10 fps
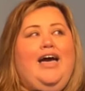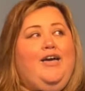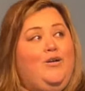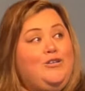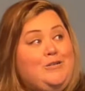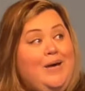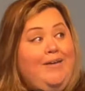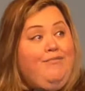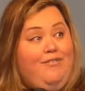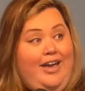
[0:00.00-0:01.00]
I also
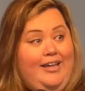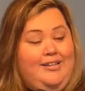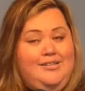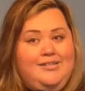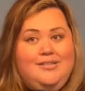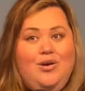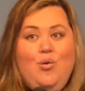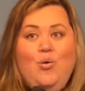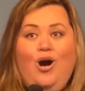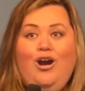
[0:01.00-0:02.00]
have friends
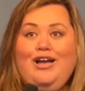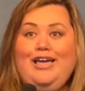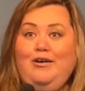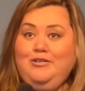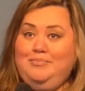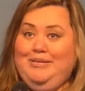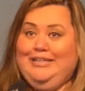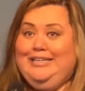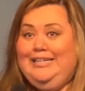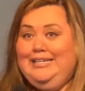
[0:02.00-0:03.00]
who are
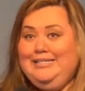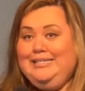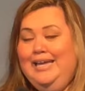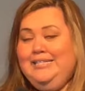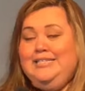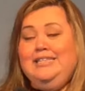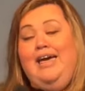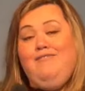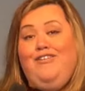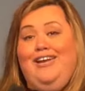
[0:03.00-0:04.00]
accountabilities, and to
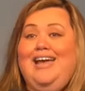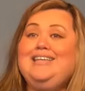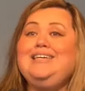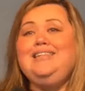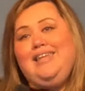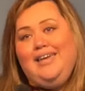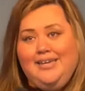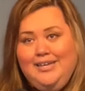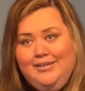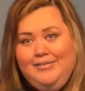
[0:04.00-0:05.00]
that friend, I say
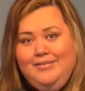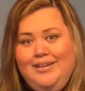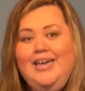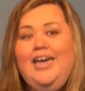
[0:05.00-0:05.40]
thank you.